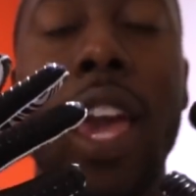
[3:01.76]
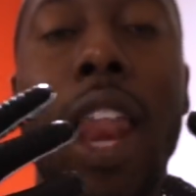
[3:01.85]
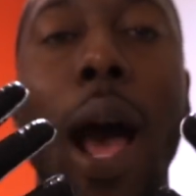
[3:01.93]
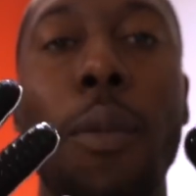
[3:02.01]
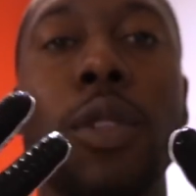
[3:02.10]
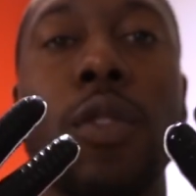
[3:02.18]
It
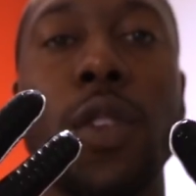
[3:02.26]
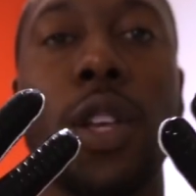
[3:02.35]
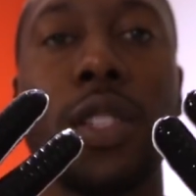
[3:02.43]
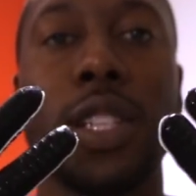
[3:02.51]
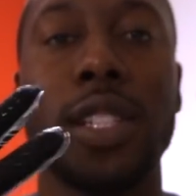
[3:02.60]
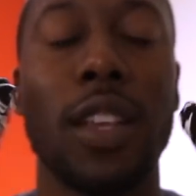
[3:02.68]
almost
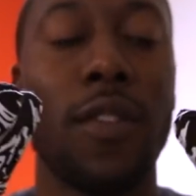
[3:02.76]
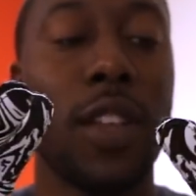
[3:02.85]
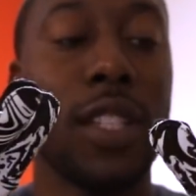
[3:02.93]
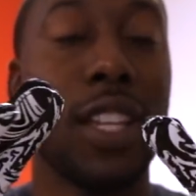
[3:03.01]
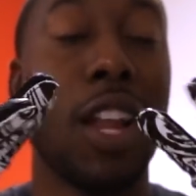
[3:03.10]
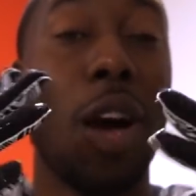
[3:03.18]
feels as if
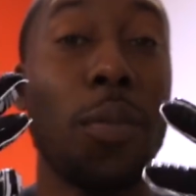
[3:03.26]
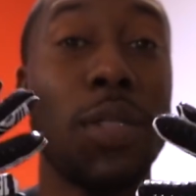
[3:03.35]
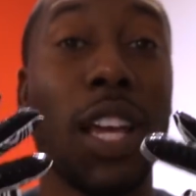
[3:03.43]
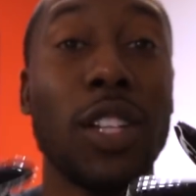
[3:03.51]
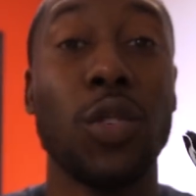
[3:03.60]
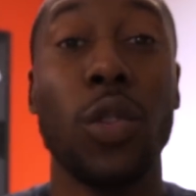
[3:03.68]
it's an
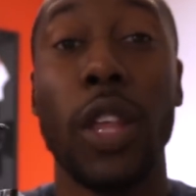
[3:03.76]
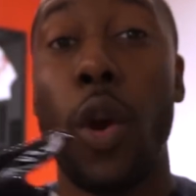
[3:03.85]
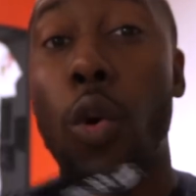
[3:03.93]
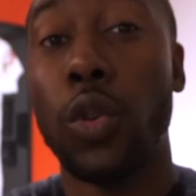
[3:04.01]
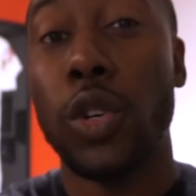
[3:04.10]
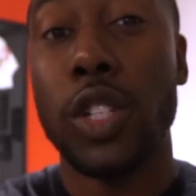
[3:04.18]
update to the
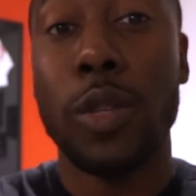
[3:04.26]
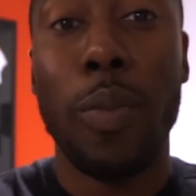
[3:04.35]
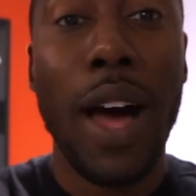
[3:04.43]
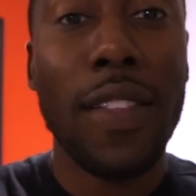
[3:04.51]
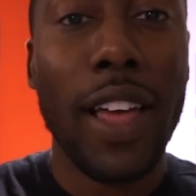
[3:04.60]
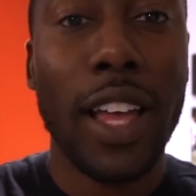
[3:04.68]
older
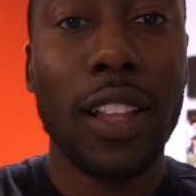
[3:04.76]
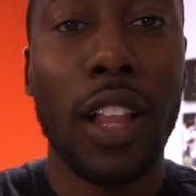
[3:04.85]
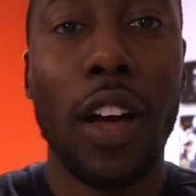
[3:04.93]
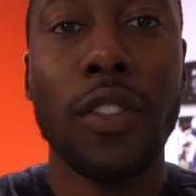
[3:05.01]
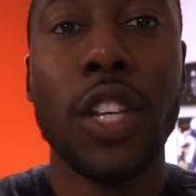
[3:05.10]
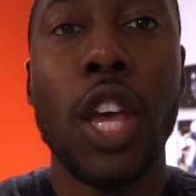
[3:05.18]
Spotlight
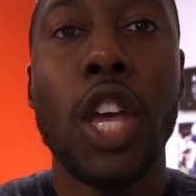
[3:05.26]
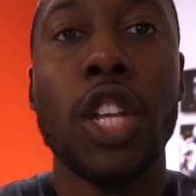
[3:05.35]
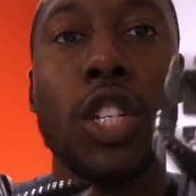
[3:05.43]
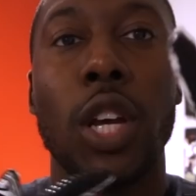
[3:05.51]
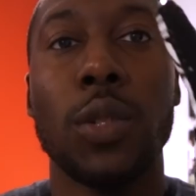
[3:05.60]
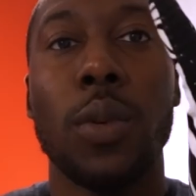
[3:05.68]
gloves,
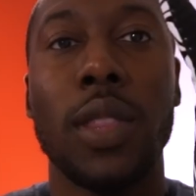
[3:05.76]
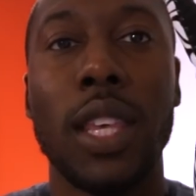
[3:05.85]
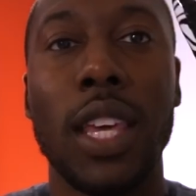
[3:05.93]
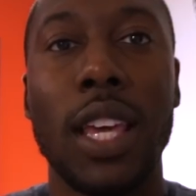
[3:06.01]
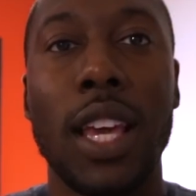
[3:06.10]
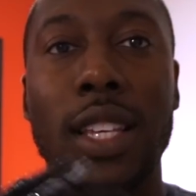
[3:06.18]
just with
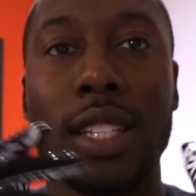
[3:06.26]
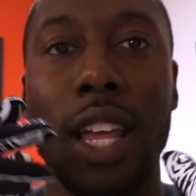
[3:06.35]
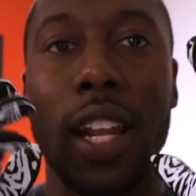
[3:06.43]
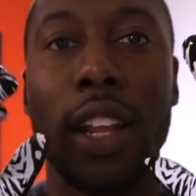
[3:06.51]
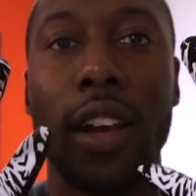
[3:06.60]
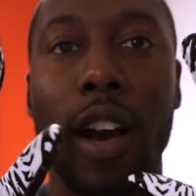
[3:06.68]
the extended